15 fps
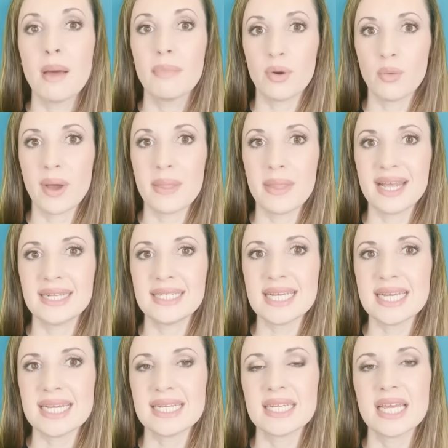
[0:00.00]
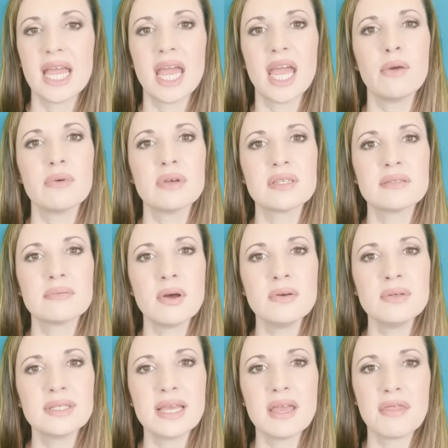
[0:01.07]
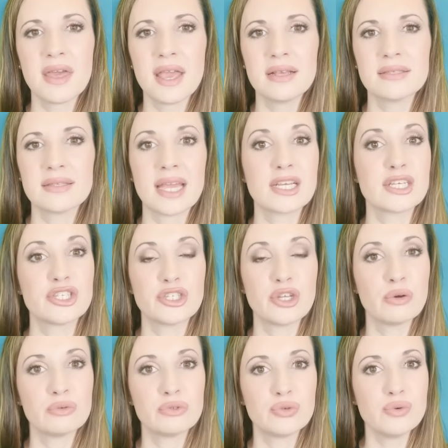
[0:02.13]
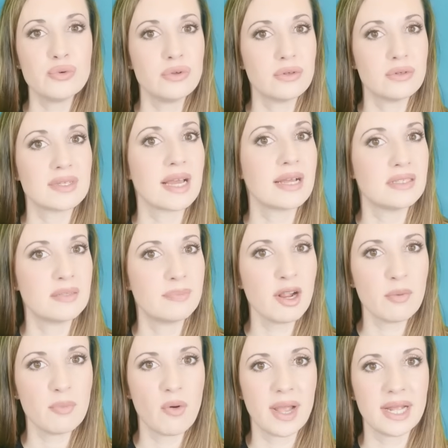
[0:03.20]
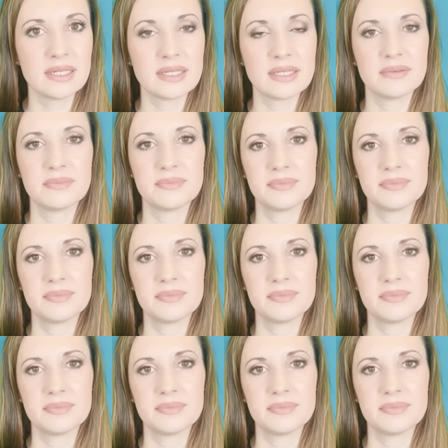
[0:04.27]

but when they did, it was mostly things like stone tools and spear points.